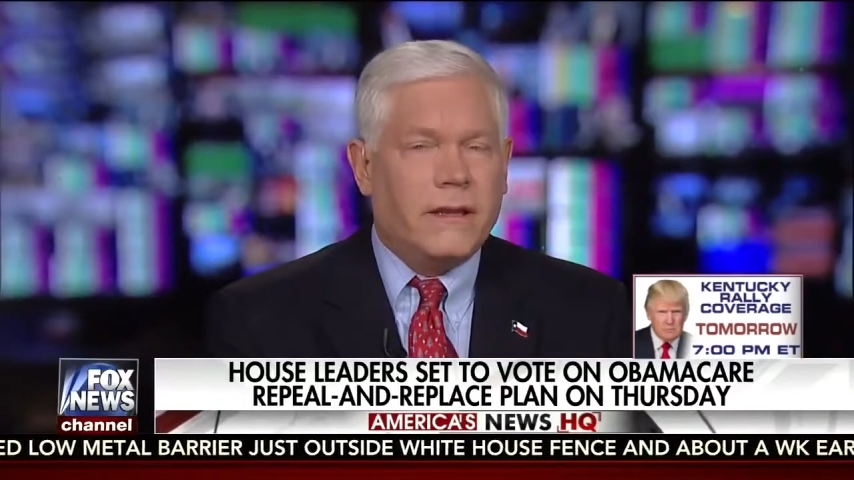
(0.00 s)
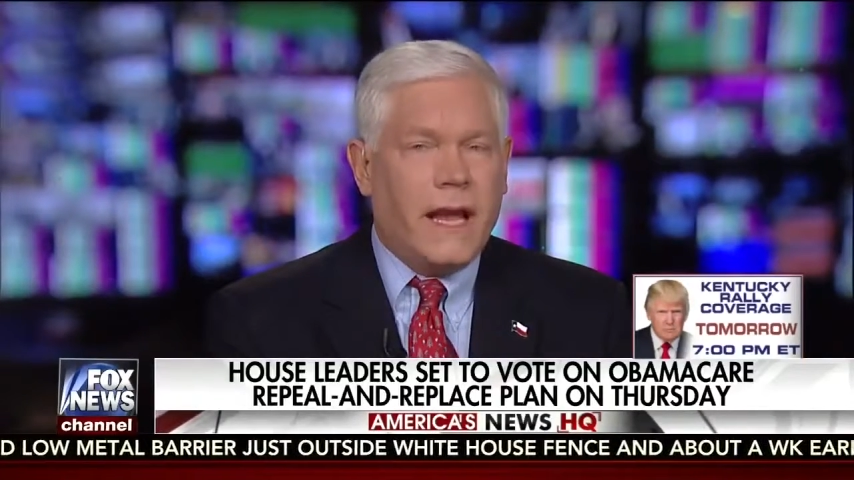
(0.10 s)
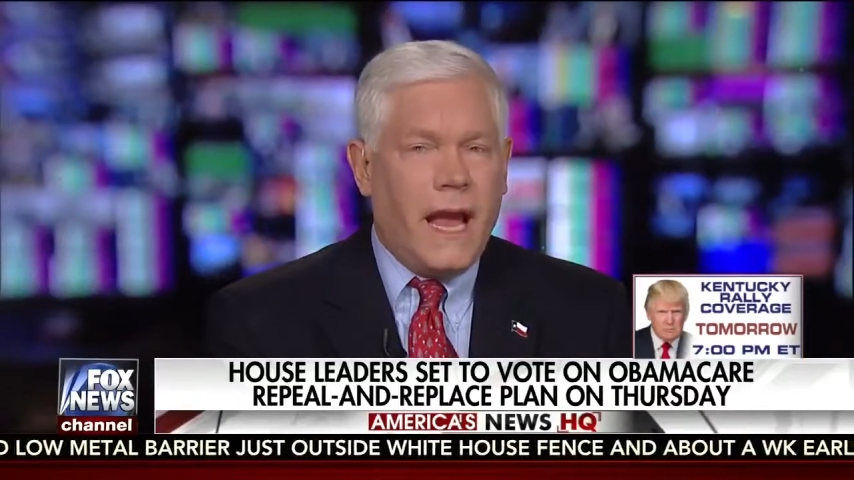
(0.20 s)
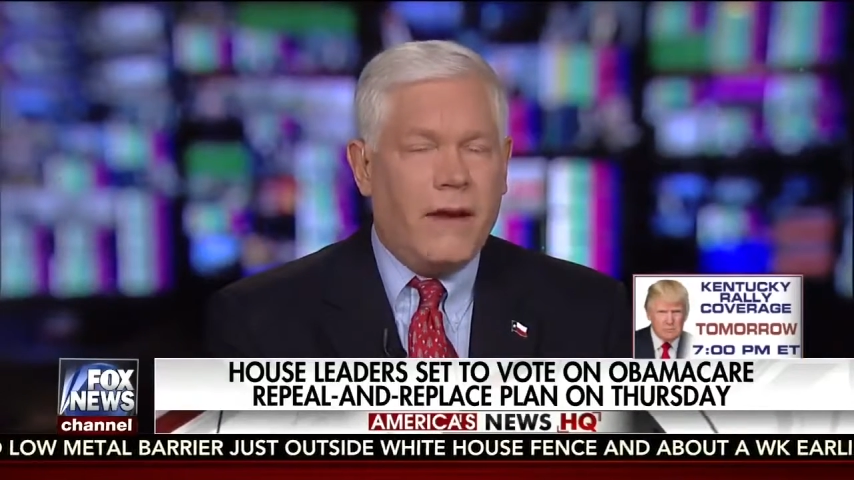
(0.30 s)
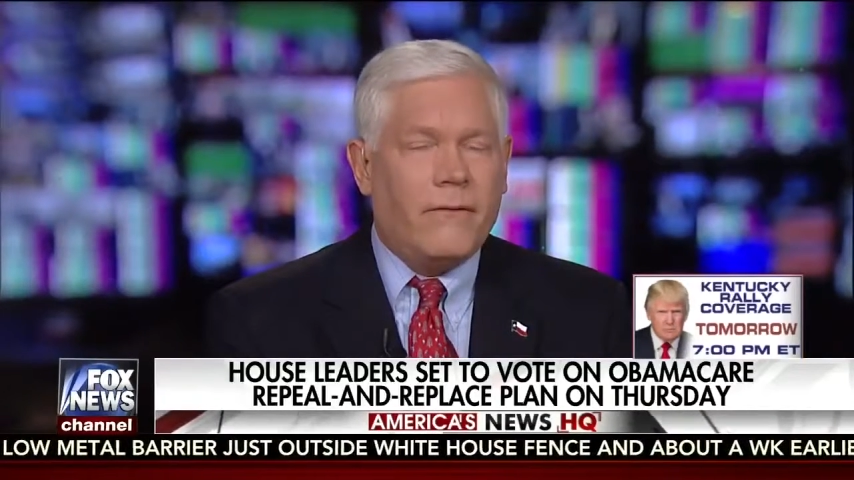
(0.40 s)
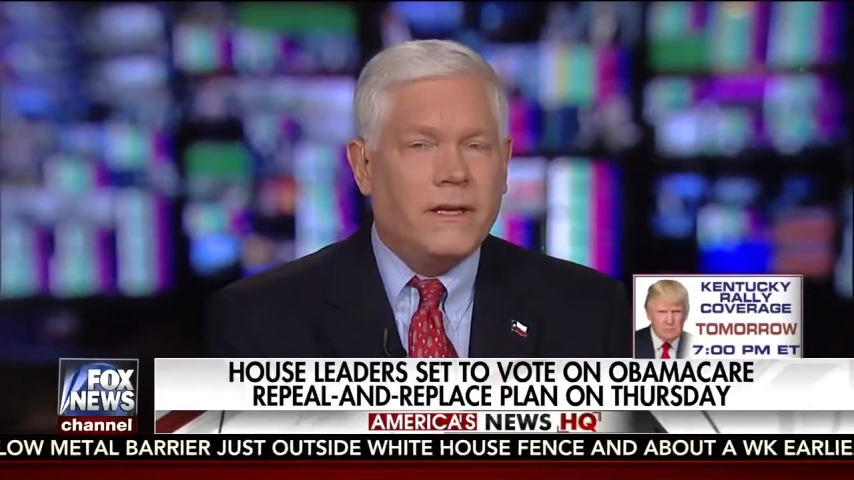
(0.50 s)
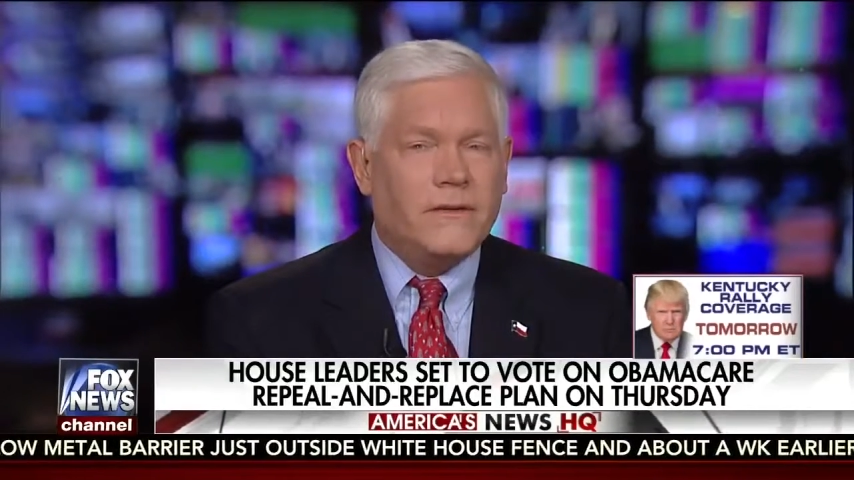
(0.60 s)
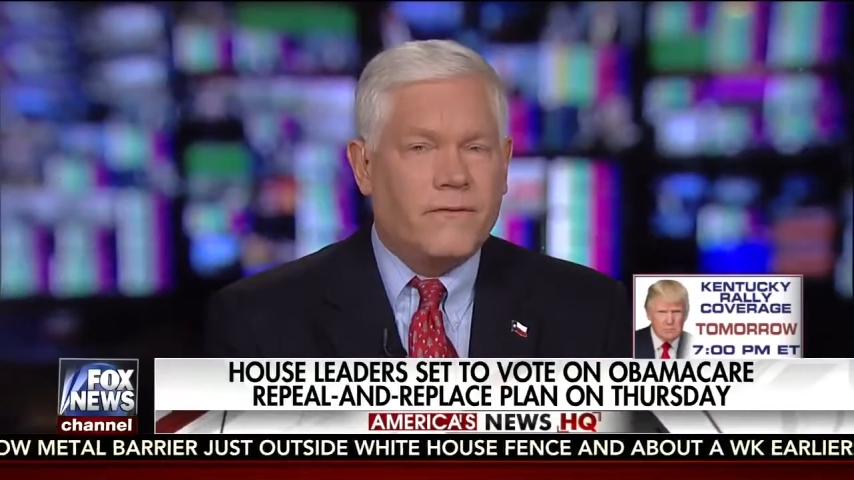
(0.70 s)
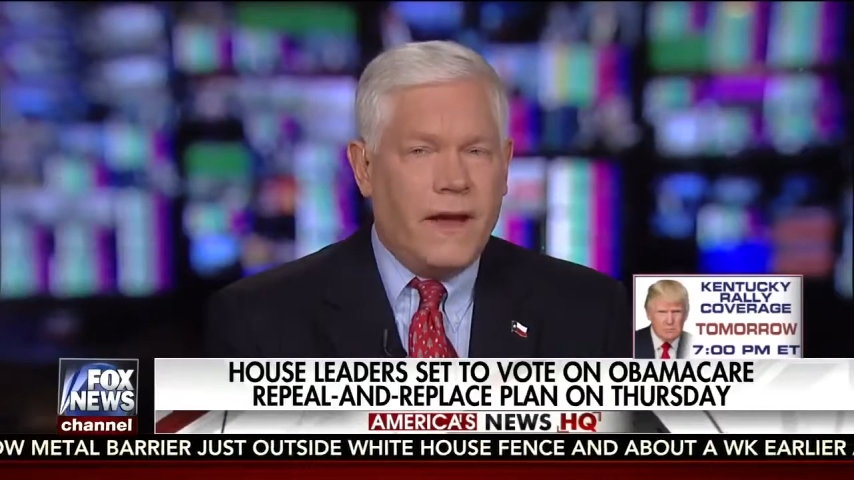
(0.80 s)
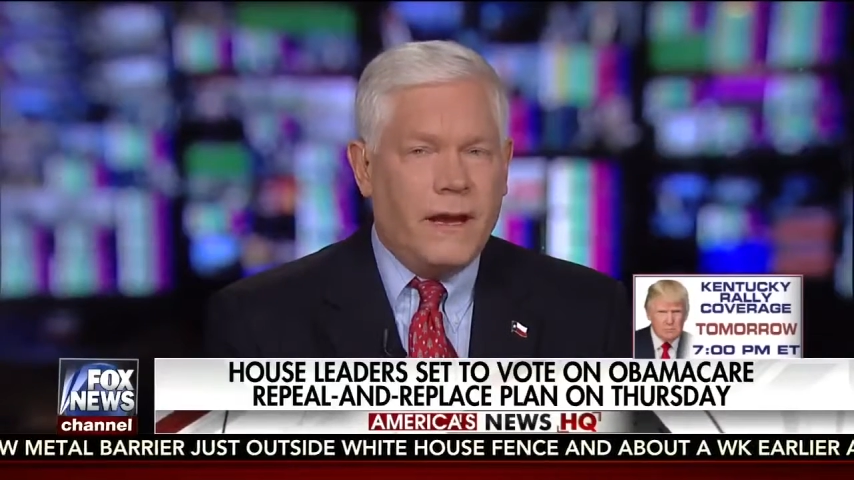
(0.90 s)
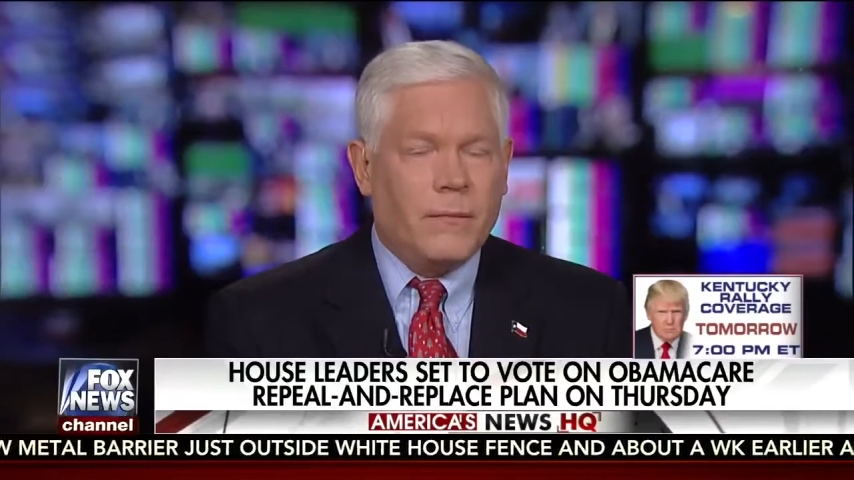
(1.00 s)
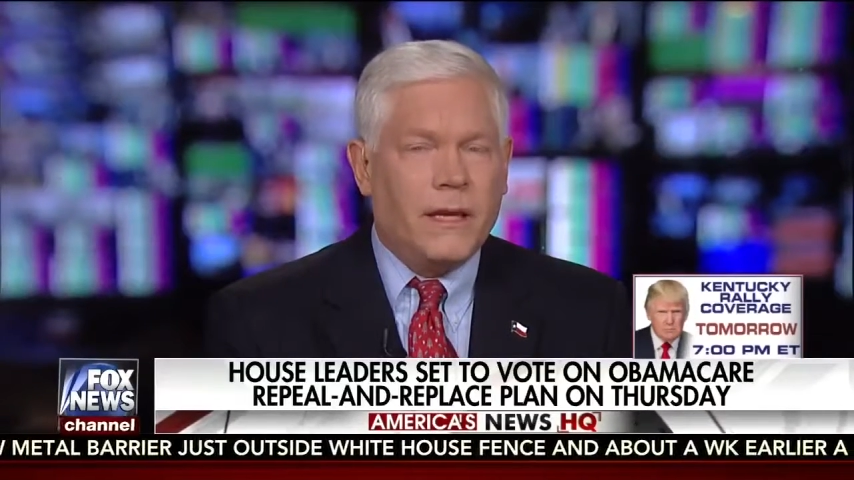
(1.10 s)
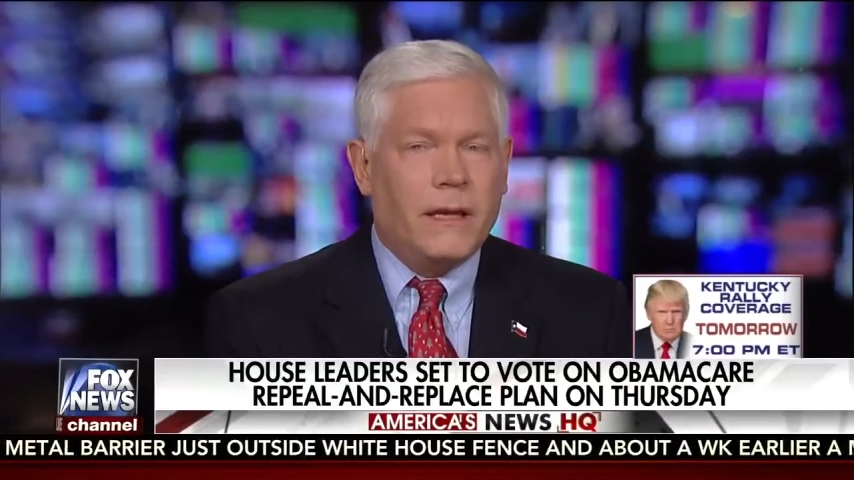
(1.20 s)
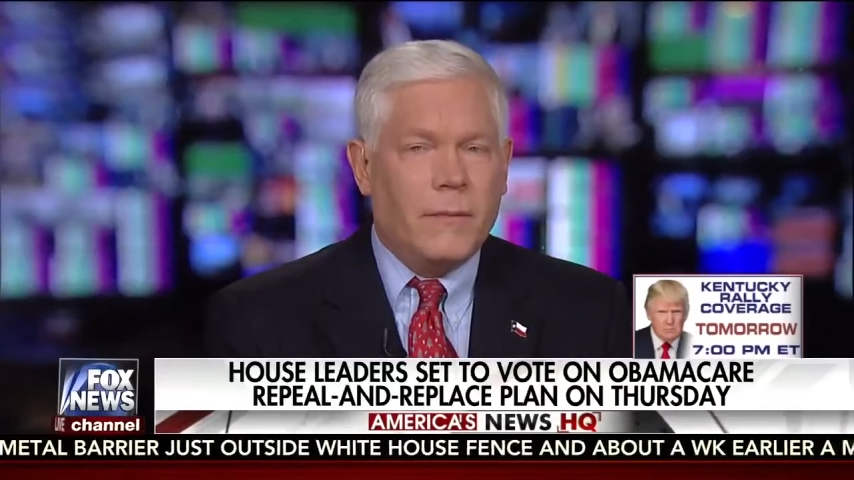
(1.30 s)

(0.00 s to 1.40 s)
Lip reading: The average family in